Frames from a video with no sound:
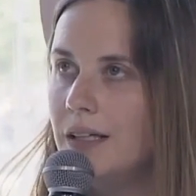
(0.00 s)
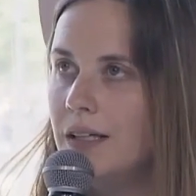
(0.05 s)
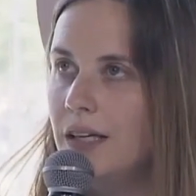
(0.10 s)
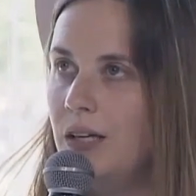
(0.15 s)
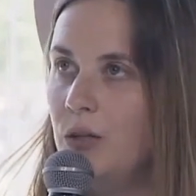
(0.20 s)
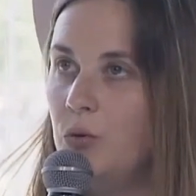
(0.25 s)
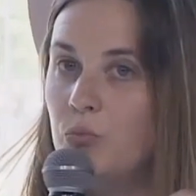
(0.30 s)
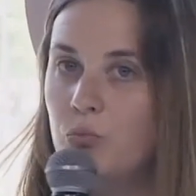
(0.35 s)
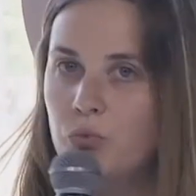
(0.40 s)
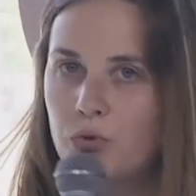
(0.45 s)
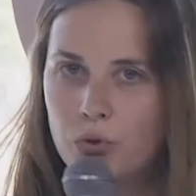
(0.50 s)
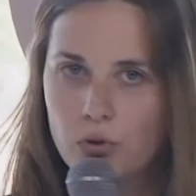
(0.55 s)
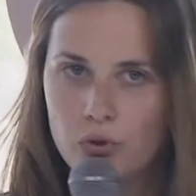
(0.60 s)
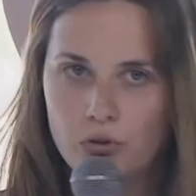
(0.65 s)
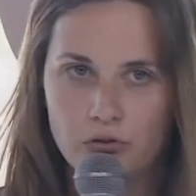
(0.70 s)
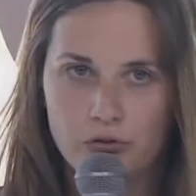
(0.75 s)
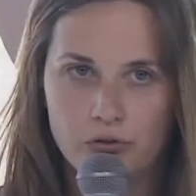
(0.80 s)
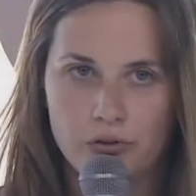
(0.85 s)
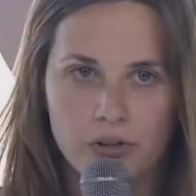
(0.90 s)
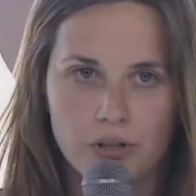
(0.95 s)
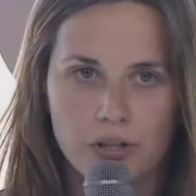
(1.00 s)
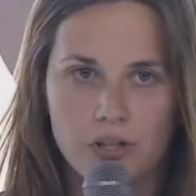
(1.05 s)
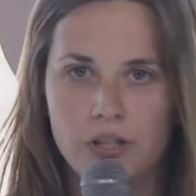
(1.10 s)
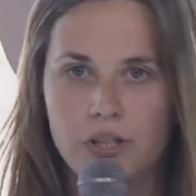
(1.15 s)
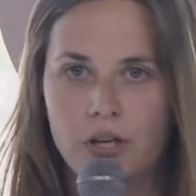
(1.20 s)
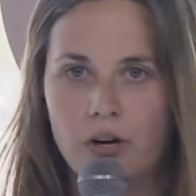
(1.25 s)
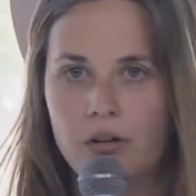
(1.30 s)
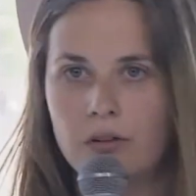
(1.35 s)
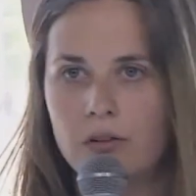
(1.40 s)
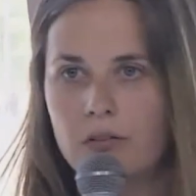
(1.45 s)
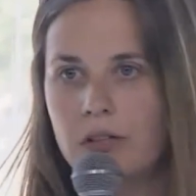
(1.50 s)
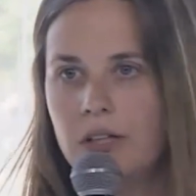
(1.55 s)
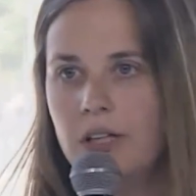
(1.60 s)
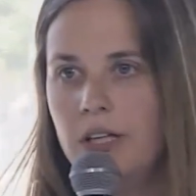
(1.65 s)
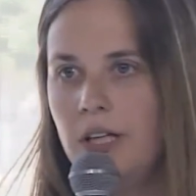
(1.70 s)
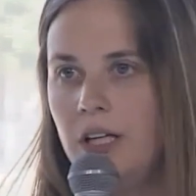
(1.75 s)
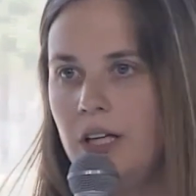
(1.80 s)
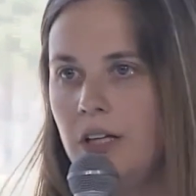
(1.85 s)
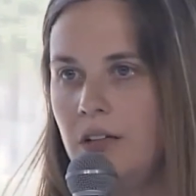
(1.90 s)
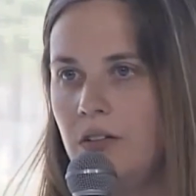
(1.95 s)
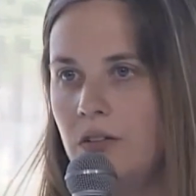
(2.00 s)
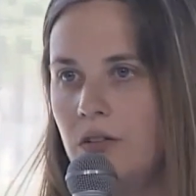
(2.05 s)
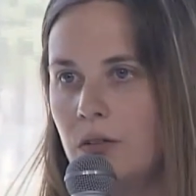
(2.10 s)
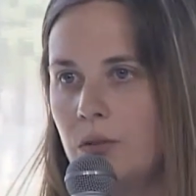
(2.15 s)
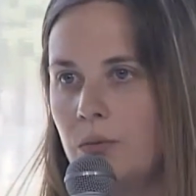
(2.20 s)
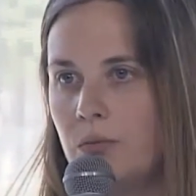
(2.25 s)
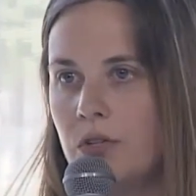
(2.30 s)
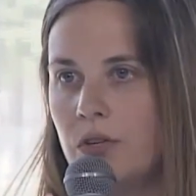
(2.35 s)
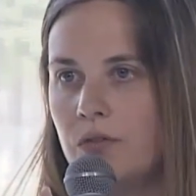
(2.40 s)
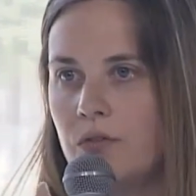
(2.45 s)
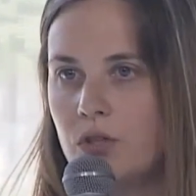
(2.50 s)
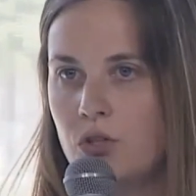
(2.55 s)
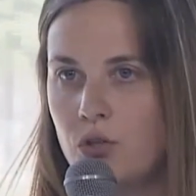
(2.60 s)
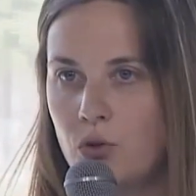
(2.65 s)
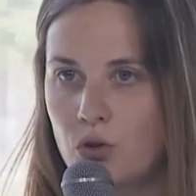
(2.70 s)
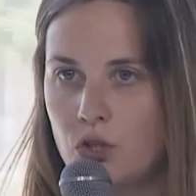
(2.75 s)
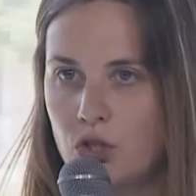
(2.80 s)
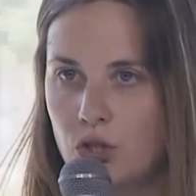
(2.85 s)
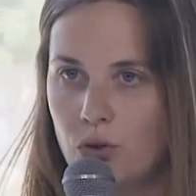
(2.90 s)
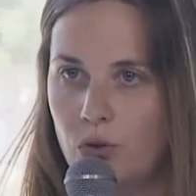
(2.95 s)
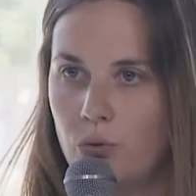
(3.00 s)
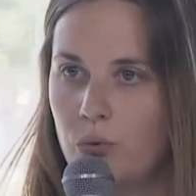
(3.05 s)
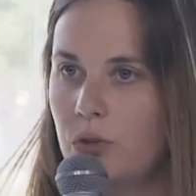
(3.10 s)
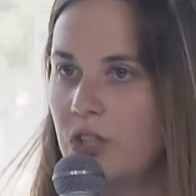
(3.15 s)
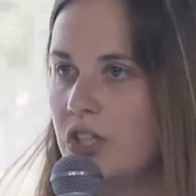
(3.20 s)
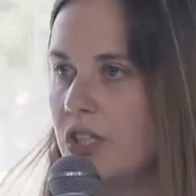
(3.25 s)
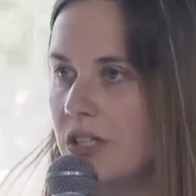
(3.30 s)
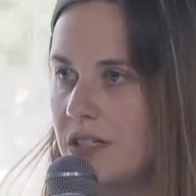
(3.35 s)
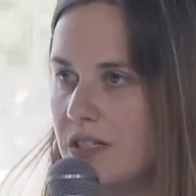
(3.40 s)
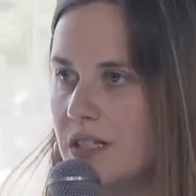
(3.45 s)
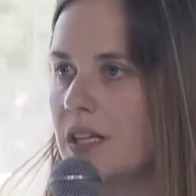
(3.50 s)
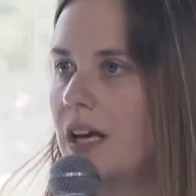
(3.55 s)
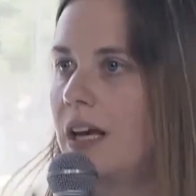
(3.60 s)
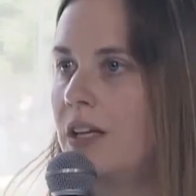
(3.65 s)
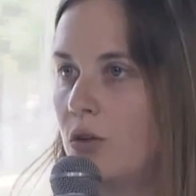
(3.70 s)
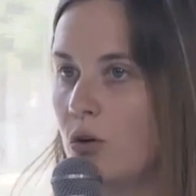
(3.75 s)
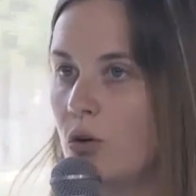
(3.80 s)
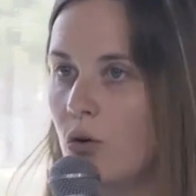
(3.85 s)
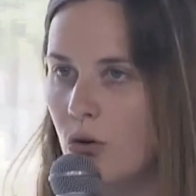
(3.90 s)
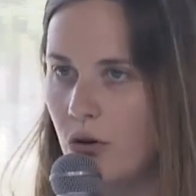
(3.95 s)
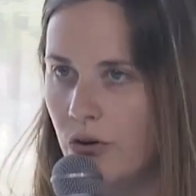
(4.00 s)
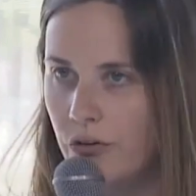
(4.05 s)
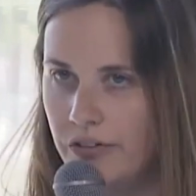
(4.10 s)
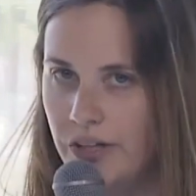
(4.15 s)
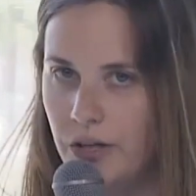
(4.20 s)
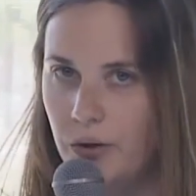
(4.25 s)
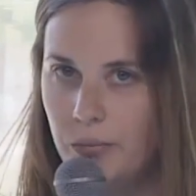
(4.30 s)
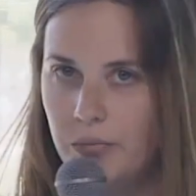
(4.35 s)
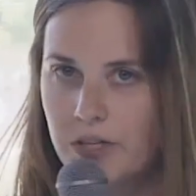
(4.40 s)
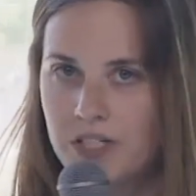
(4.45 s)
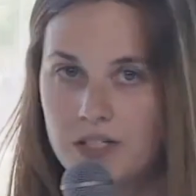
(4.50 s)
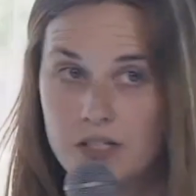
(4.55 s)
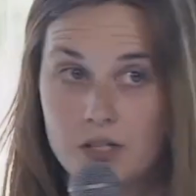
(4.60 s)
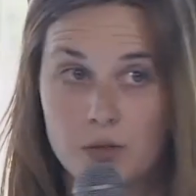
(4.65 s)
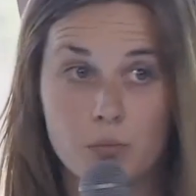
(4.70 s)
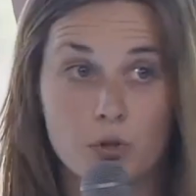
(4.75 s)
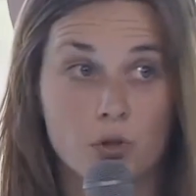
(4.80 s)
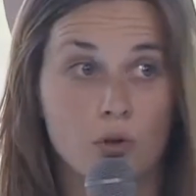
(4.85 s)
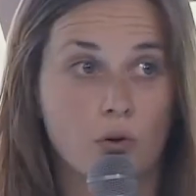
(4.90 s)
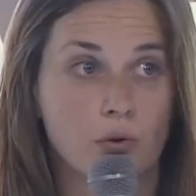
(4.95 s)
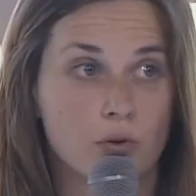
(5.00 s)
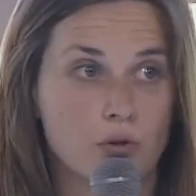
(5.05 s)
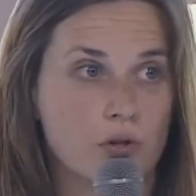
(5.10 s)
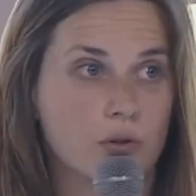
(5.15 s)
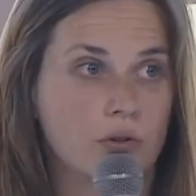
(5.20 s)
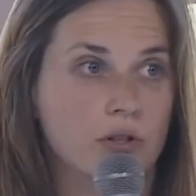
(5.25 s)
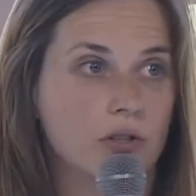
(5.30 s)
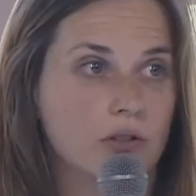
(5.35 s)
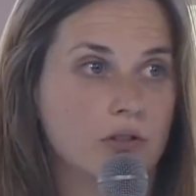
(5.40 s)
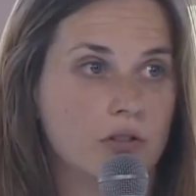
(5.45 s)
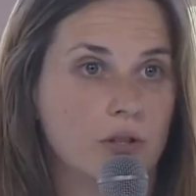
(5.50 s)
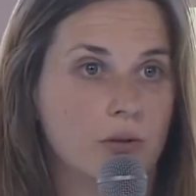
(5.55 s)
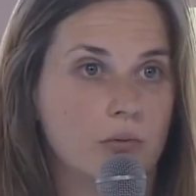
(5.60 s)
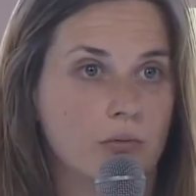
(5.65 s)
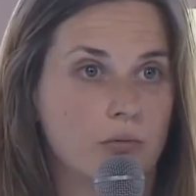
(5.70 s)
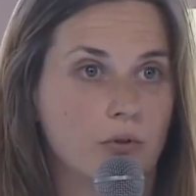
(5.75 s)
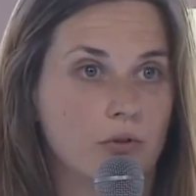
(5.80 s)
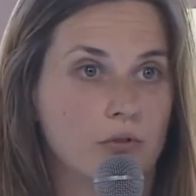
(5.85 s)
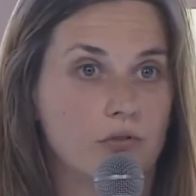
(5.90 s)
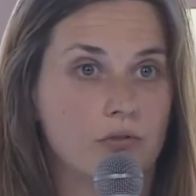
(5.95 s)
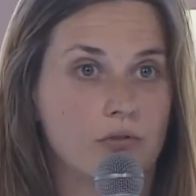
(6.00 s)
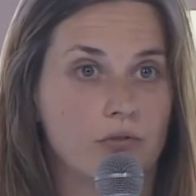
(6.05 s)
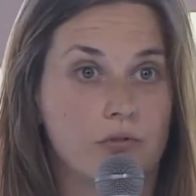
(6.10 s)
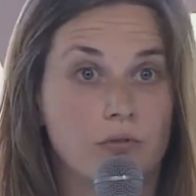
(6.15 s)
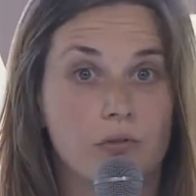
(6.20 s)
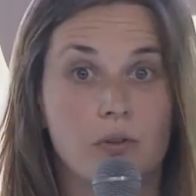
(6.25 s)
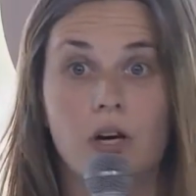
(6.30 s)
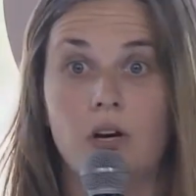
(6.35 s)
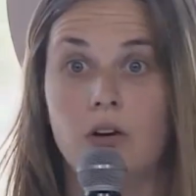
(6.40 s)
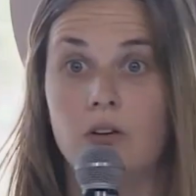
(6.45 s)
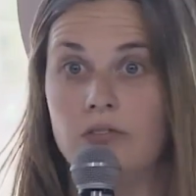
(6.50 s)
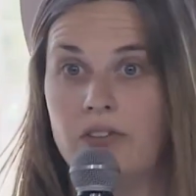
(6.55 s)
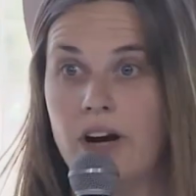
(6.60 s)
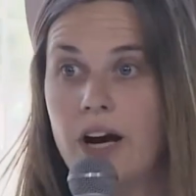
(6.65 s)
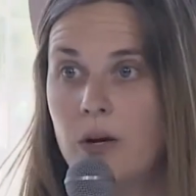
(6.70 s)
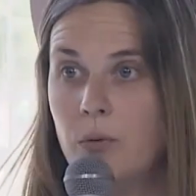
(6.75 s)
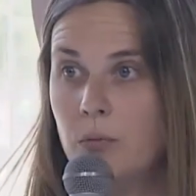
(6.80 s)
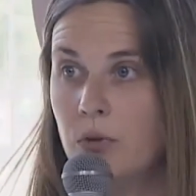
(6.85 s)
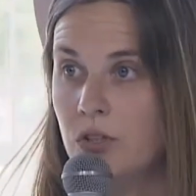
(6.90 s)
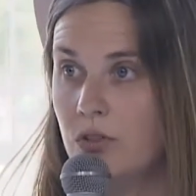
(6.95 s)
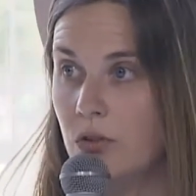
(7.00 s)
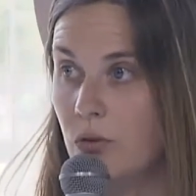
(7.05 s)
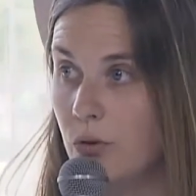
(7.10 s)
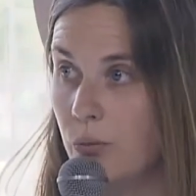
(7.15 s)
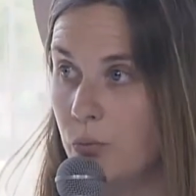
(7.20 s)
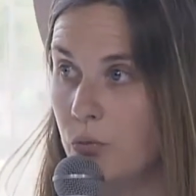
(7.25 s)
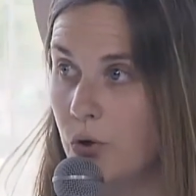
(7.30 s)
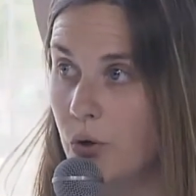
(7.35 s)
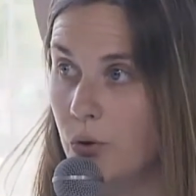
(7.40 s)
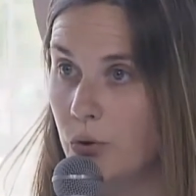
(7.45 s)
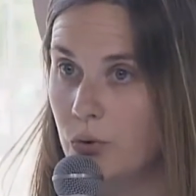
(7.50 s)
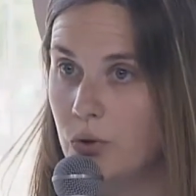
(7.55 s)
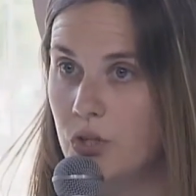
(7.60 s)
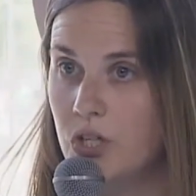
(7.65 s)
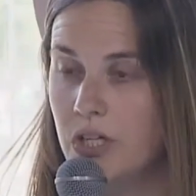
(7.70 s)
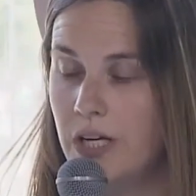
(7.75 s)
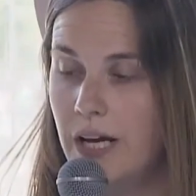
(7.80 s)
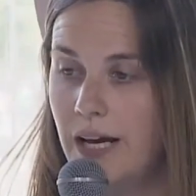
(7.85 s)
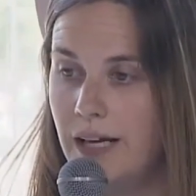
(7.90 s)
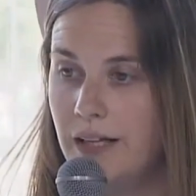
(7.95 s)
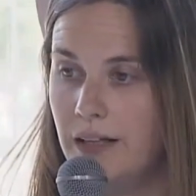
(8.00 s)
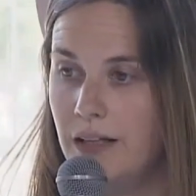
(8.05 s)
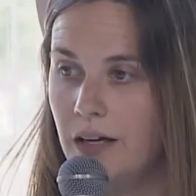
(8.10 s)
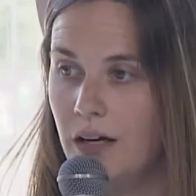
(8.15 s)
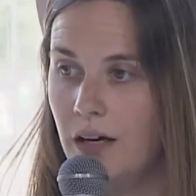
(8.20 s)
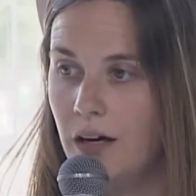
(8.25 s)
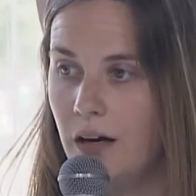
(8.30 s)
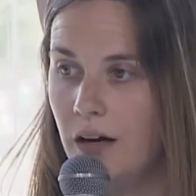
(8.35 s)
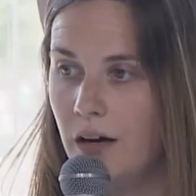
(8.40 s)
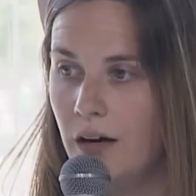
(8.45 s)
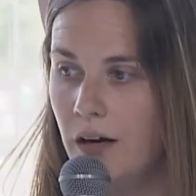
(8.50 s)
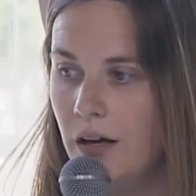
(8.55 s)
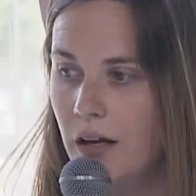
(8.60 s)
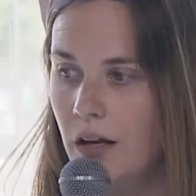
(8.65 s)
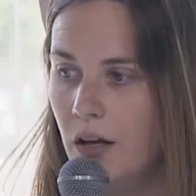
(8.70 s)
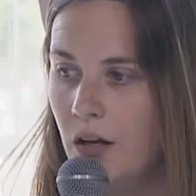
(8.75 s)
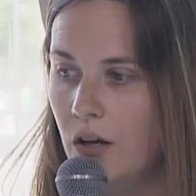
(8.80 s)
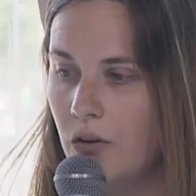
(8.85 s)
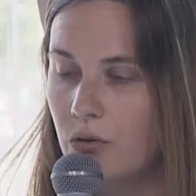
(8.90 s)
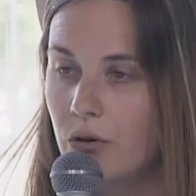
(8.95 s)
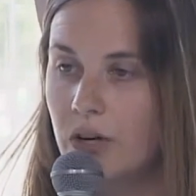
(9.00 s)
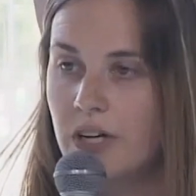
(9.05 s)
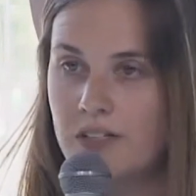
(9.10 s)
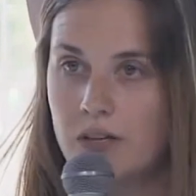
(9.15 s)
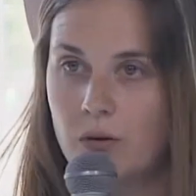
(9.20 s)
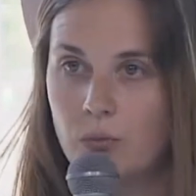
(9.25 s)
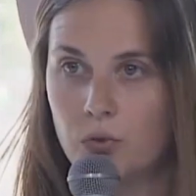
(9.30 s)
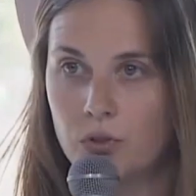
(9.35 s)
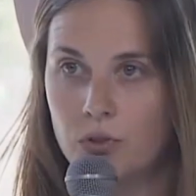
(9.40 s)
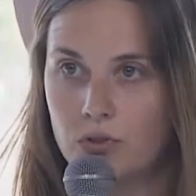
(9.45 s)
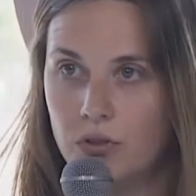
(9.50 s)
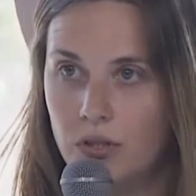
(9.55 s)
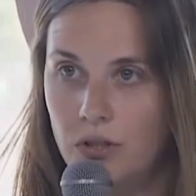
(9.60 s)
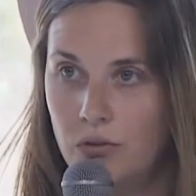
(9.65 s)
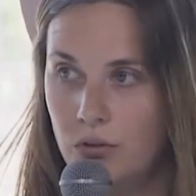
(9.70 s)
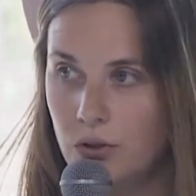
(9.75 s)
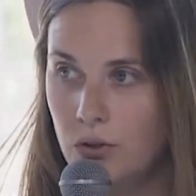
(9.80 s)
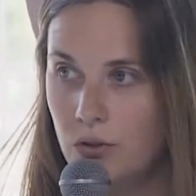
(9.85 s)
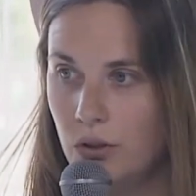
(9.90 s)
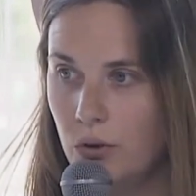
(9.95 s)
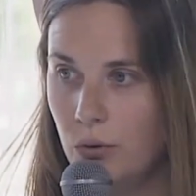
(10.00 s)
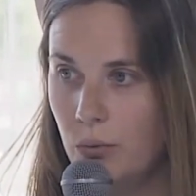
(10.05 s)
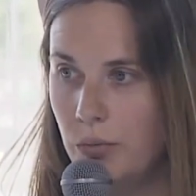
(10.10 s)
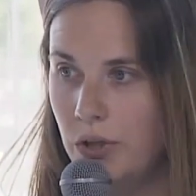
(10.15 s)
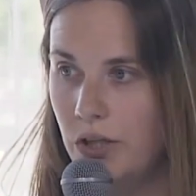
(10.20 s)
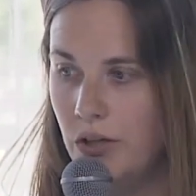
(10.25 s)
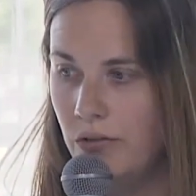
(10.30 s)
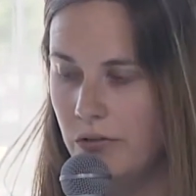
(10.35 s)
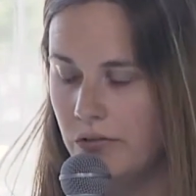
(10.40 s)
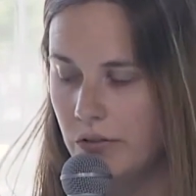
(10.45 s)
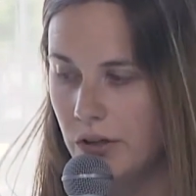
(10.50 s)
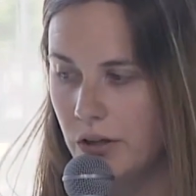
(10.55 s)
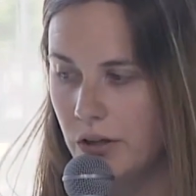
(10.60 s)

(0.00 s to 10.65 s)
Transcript: improve, not only in terms of social, which is at the core of their business, but also in the term of environmental approach. And for example, to give you a little bit of